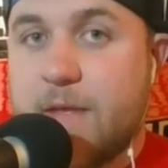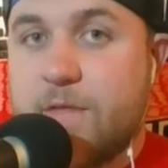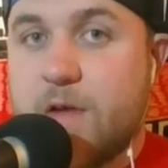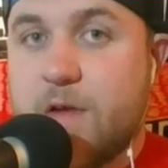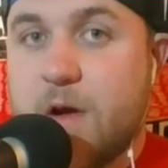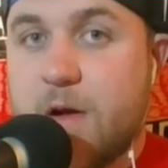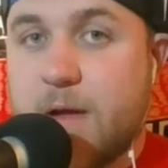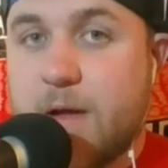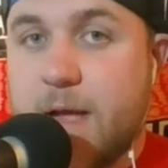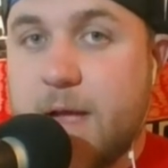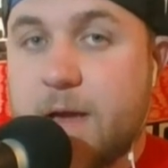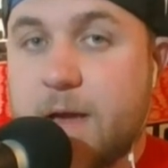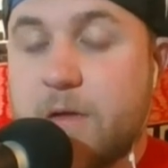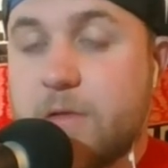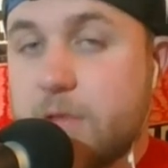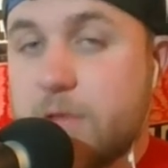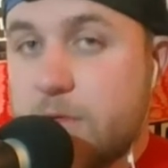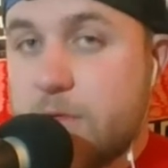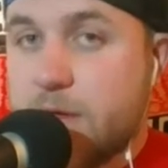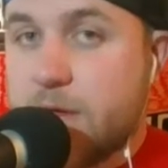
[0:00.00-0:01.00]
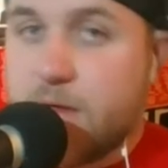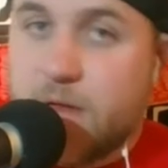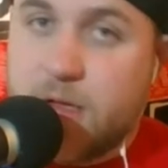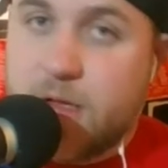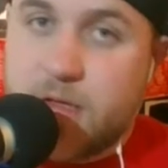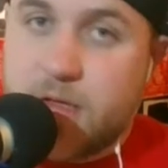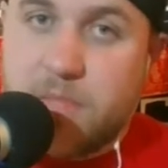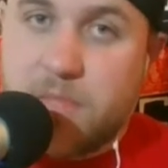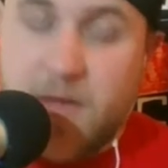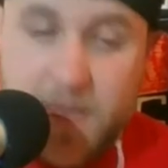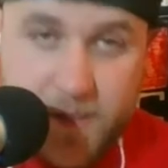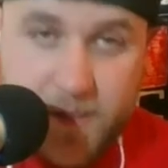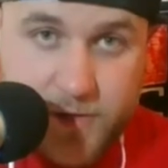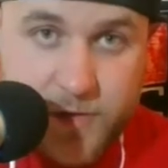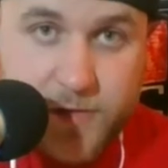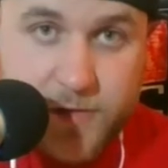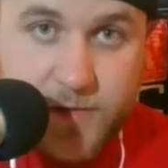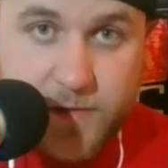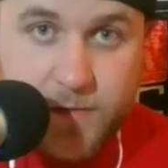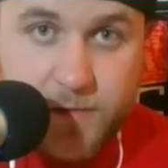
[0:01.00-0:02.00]
if Gargano loses this
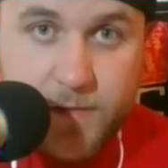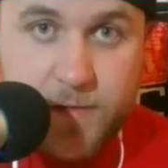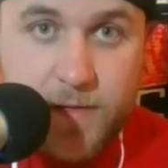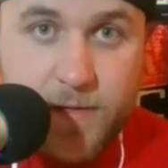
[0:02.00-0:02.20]
match,